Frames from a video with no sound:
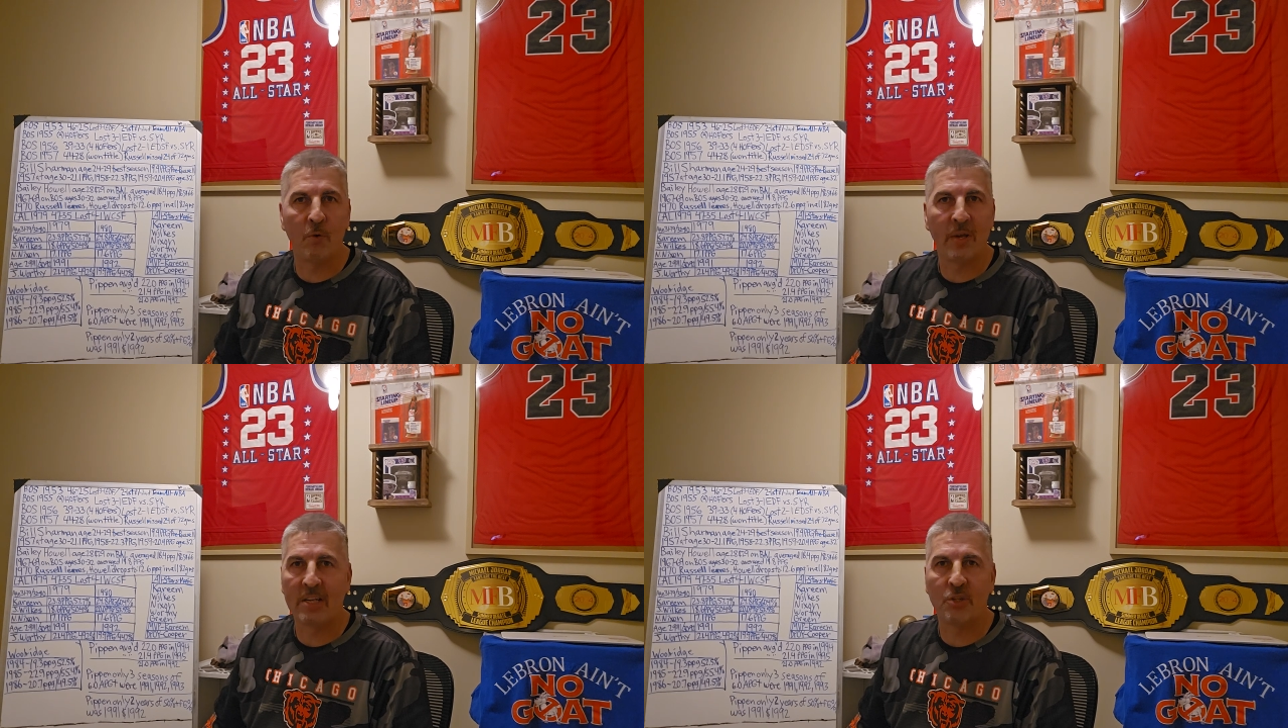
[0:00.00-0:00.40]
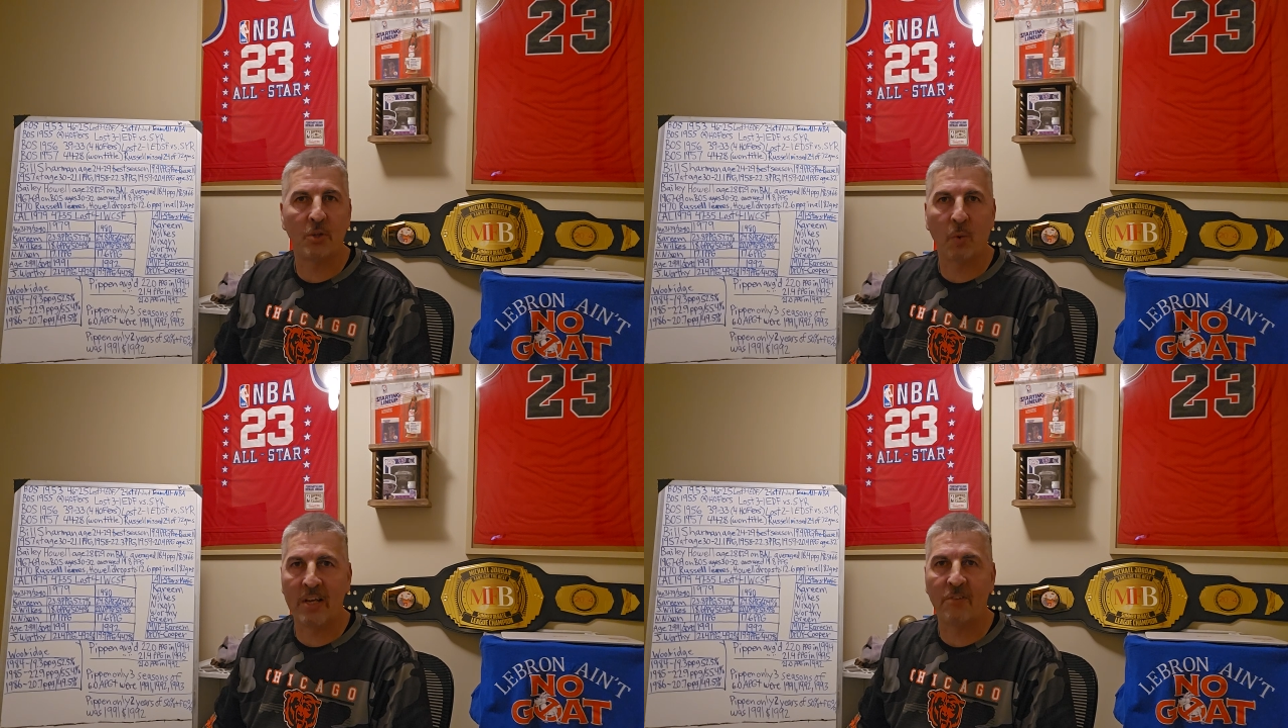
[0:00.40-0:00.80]
reached
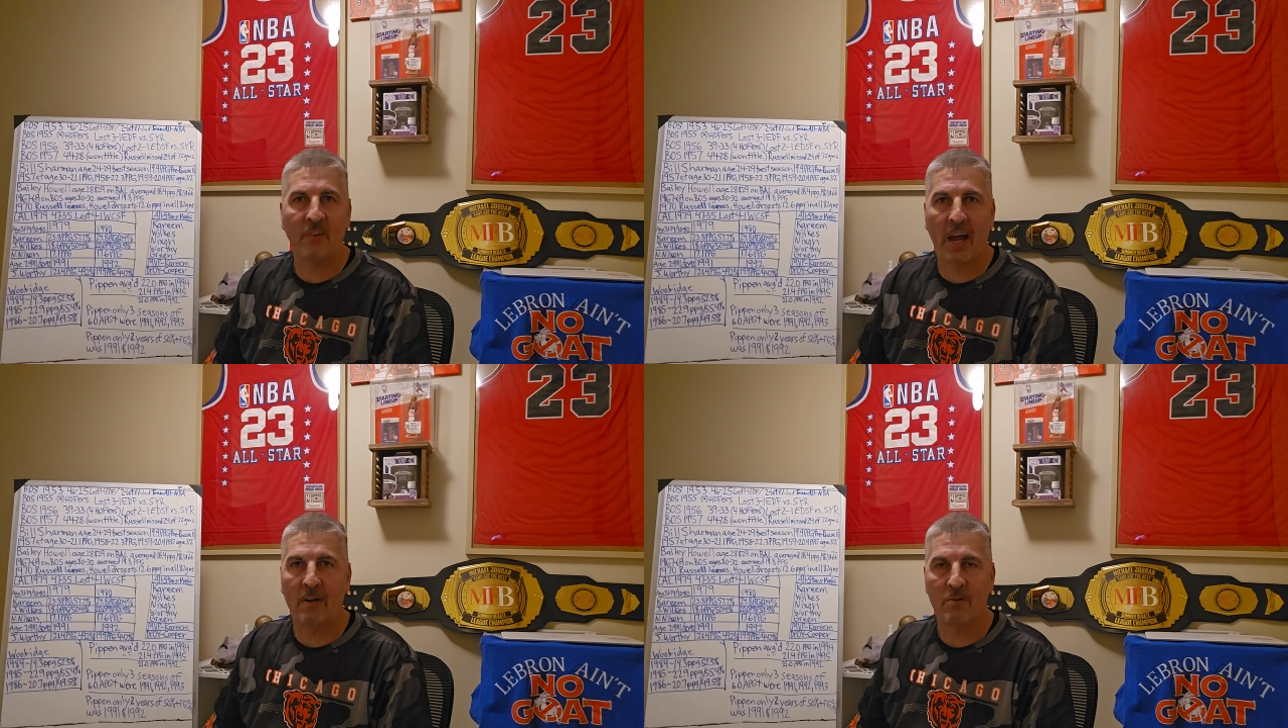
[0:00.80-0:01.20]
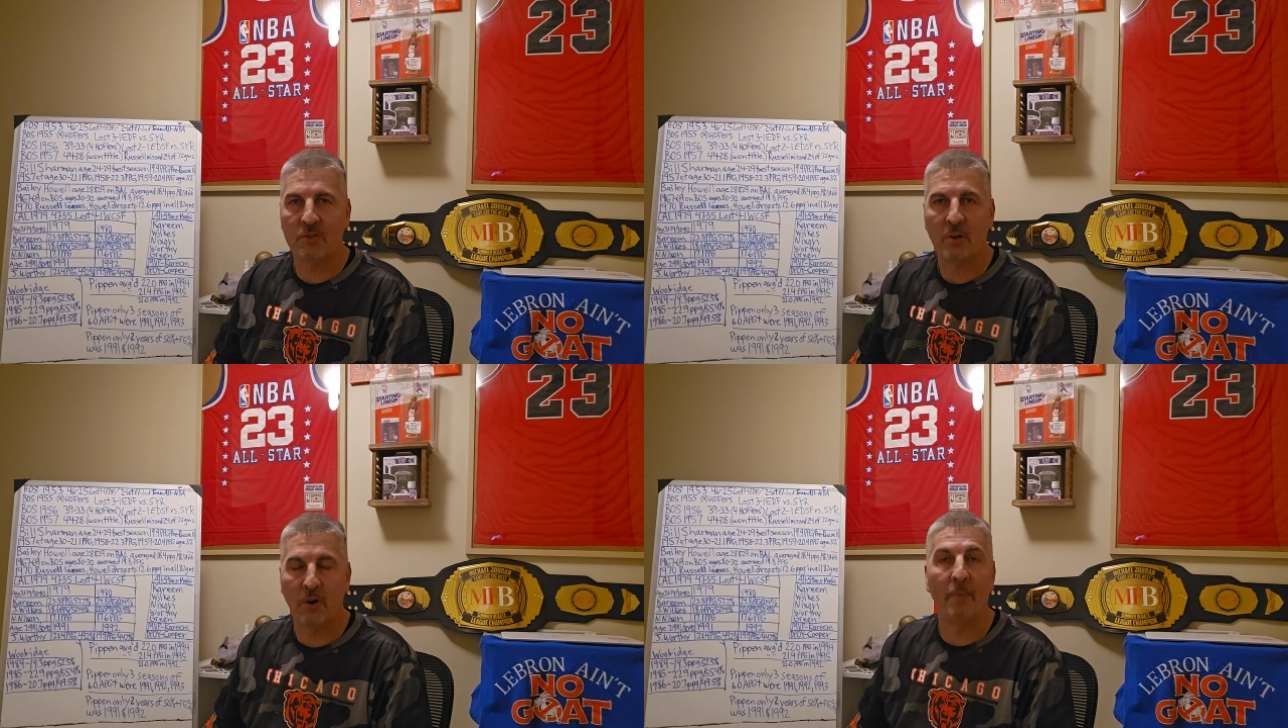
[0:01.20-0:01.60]
the West
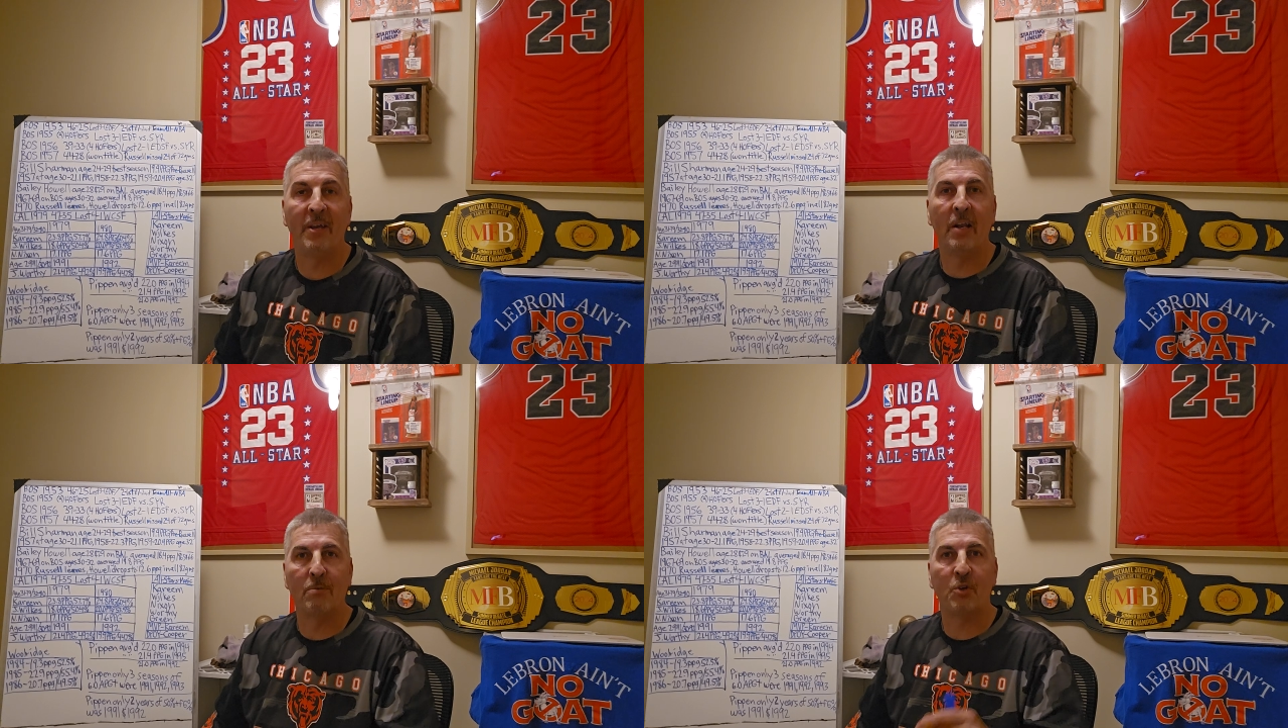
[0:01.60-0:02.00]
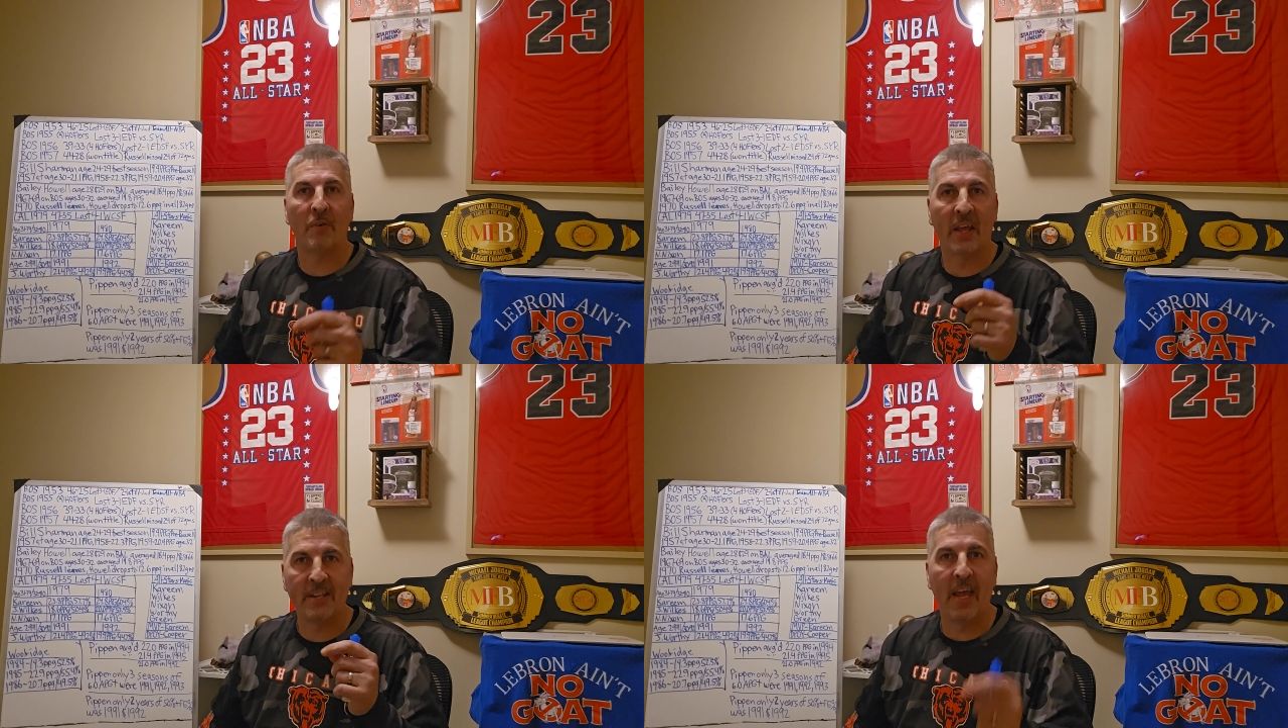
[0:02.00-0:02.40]
Finals.
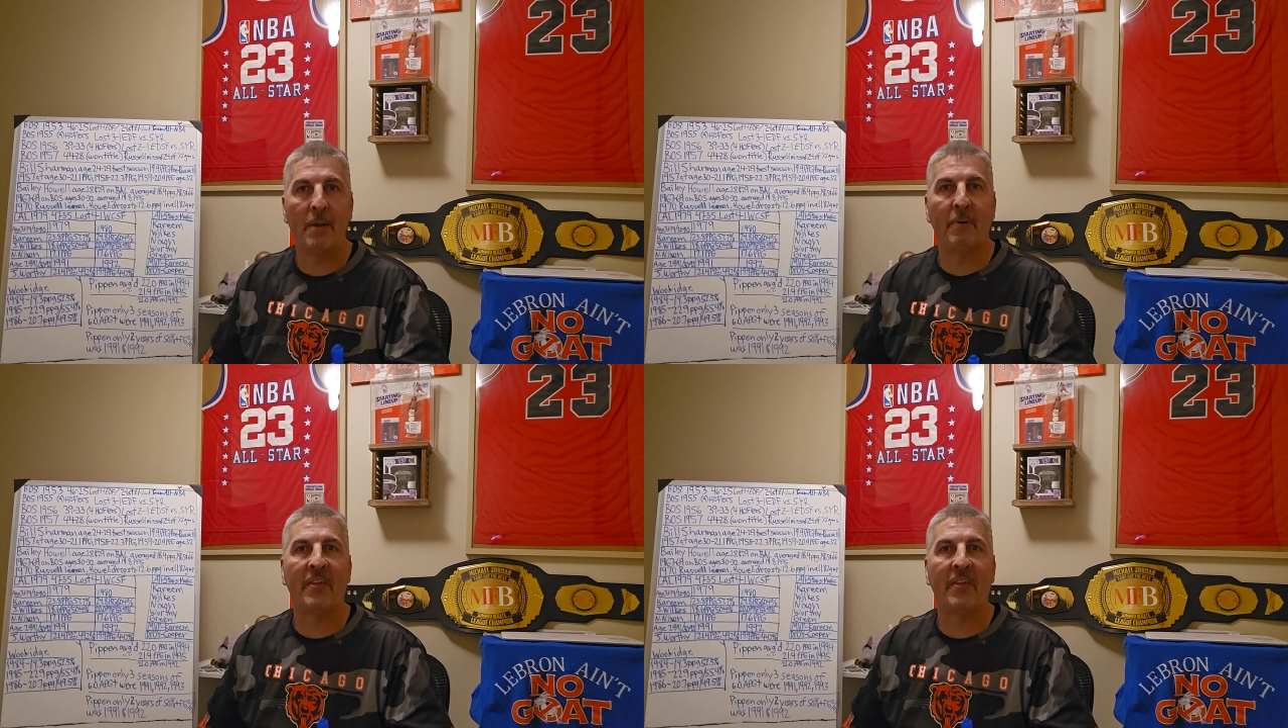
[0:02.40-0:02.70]
They did,